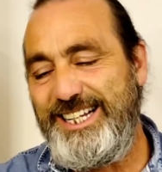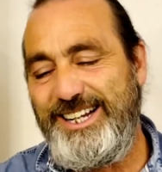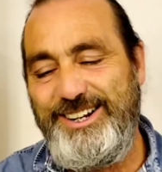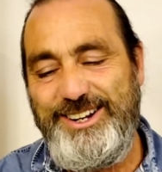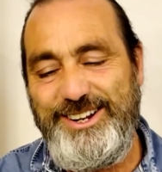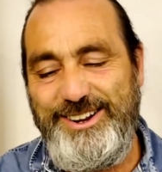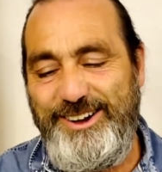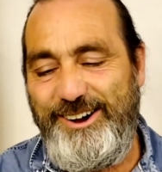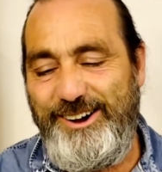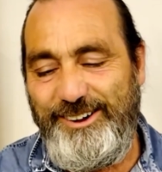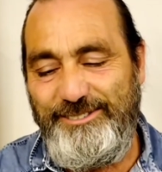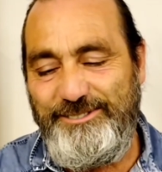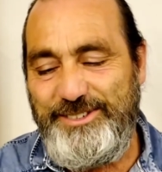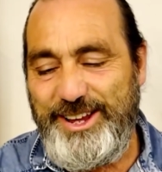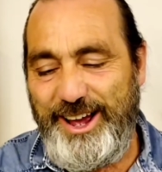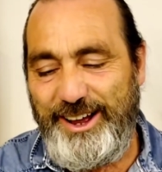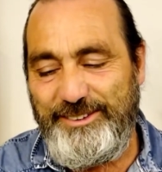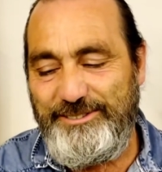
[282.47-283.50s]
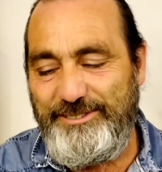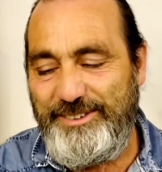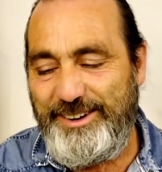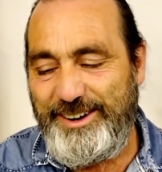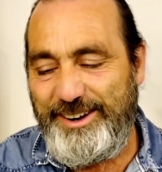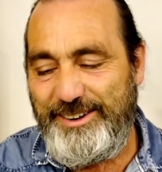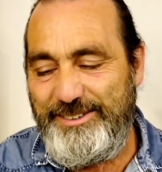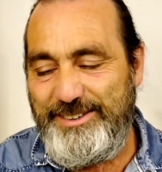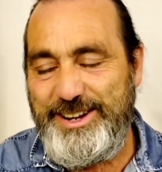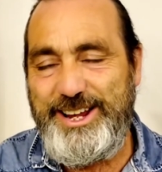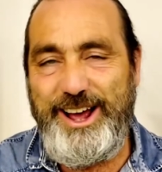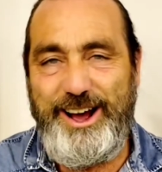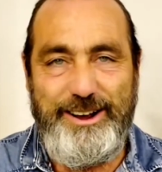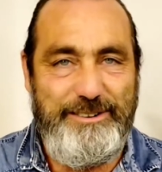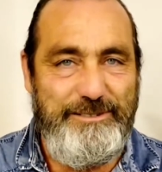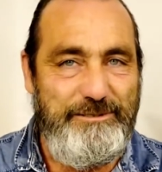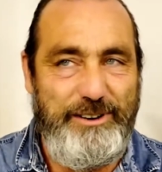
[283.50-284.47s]
a lot of young,
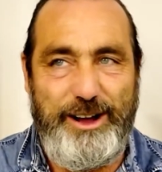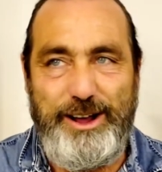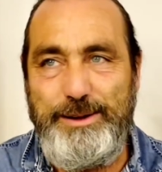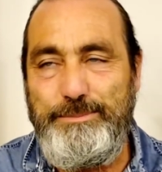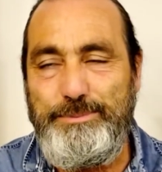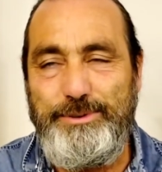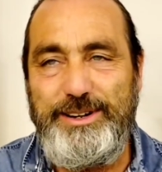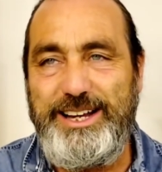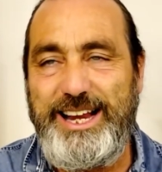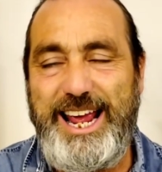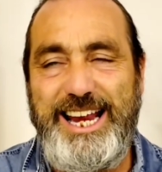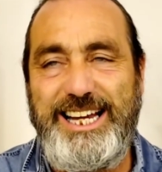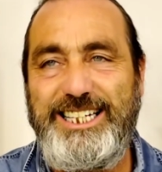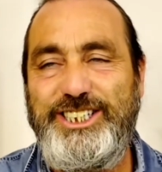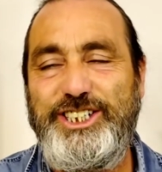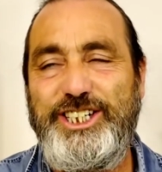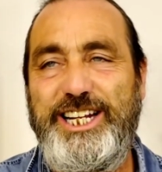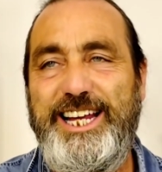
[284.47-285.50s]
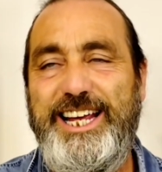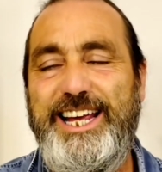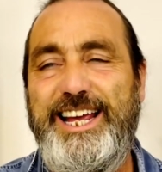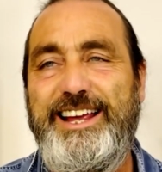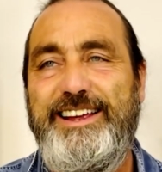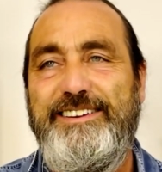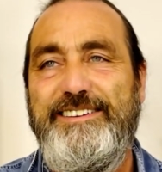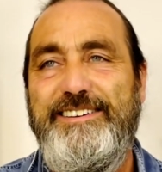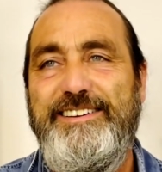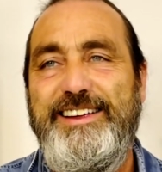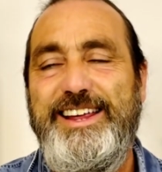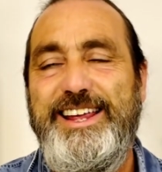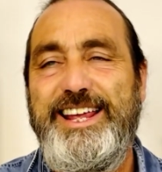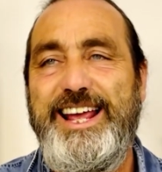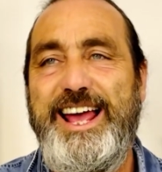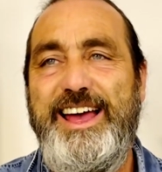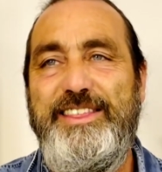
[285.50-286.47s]
young, vibrant energy here.
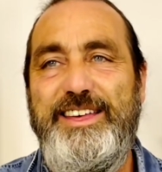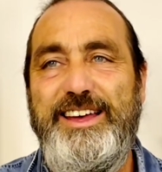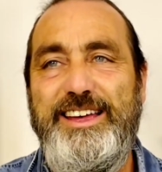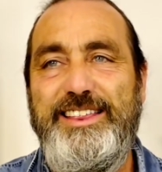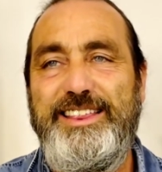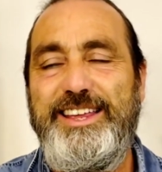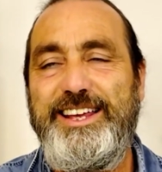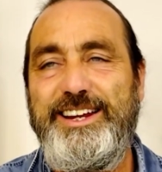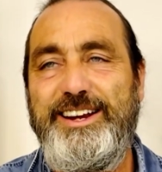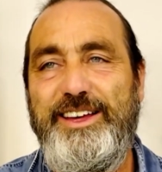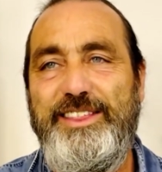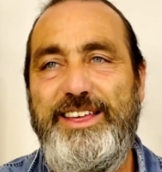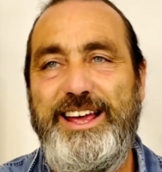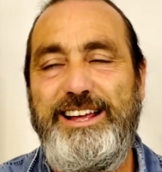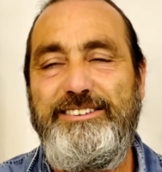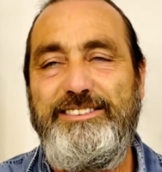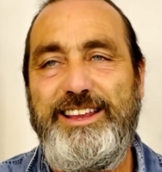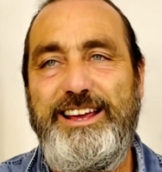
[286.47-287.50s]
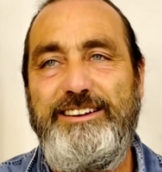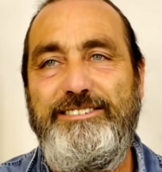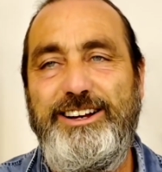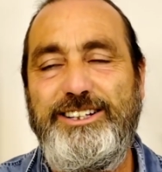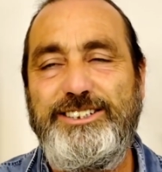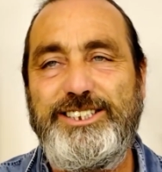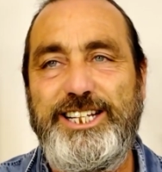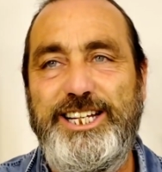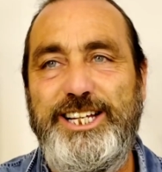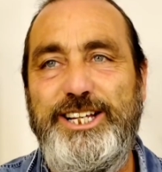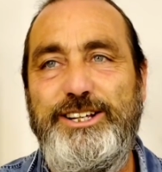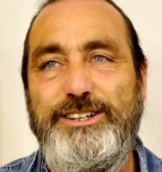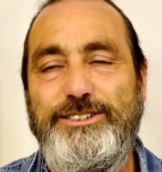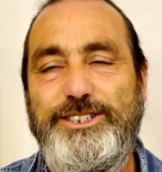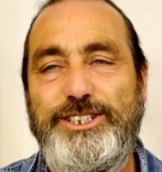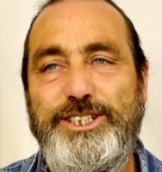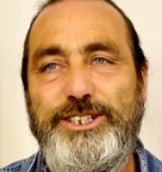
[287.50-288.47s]
Yeah, they're you know they're they're asking
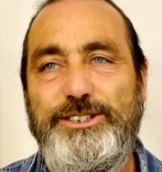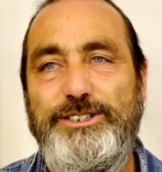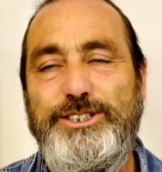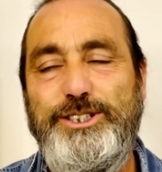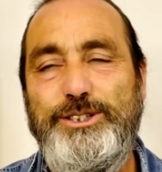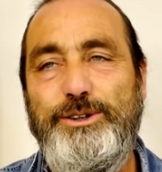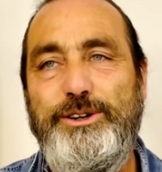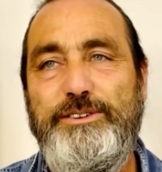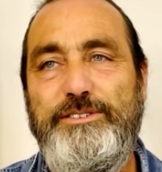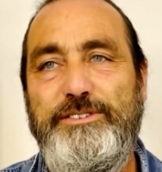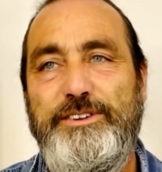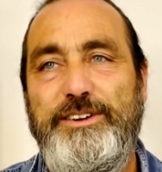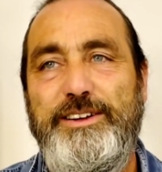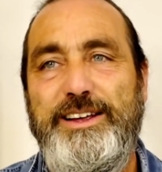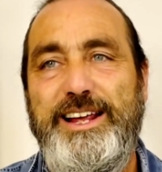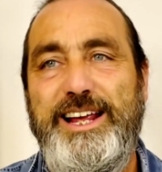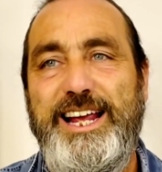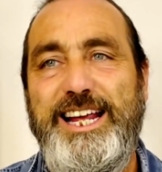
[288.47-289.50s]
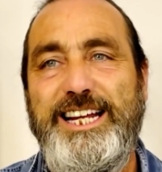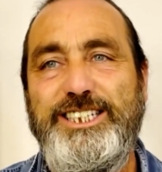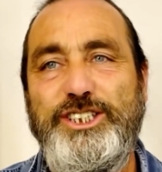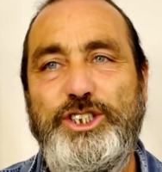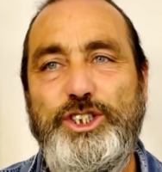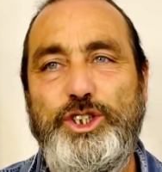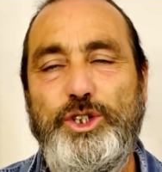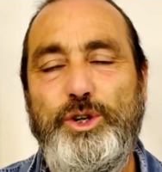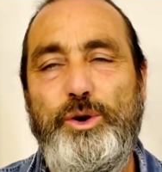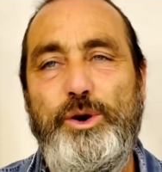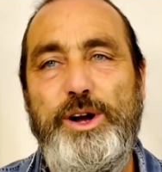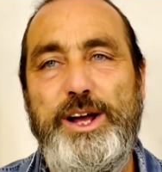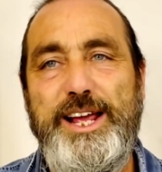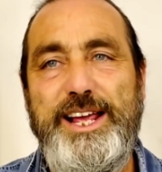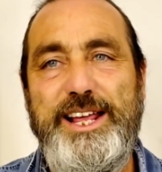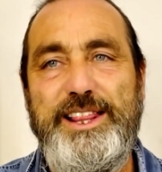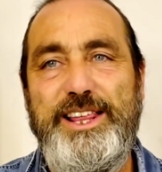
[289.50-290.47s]
you to sort of
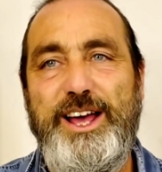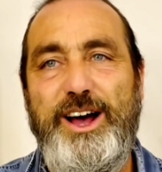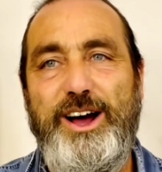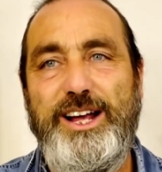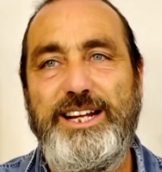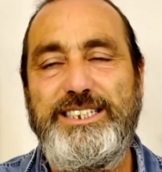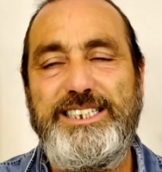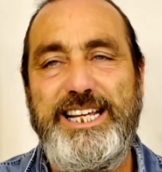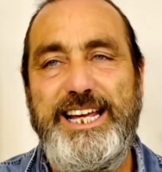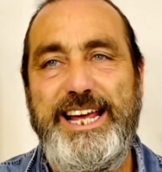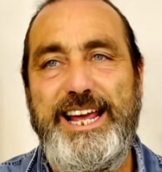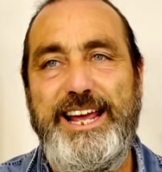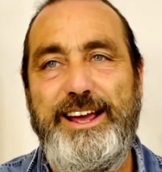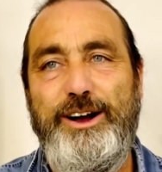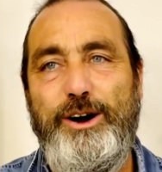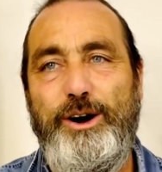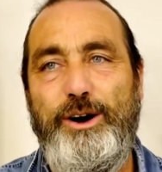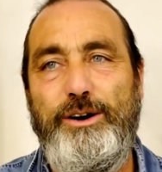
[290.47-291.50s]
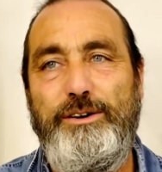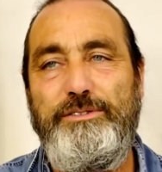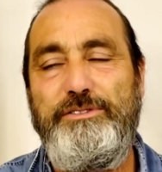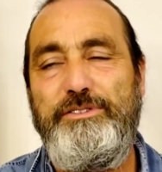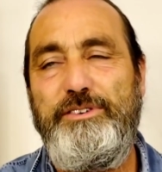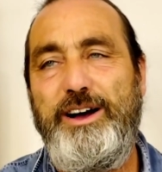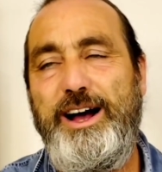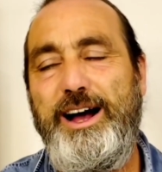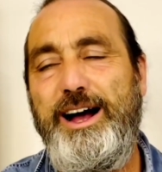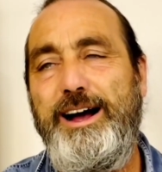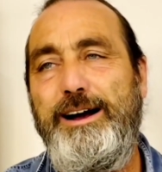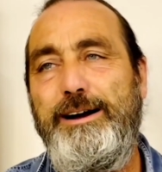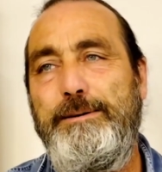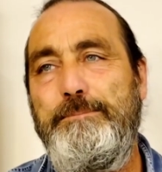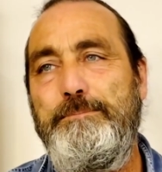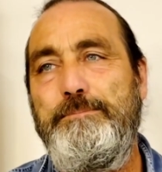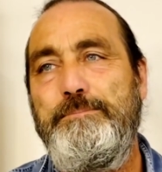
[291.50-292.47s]
enjoy the idea of
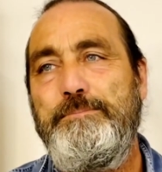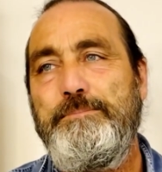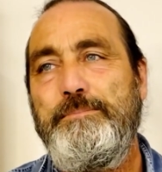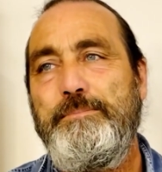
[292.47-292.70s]
um,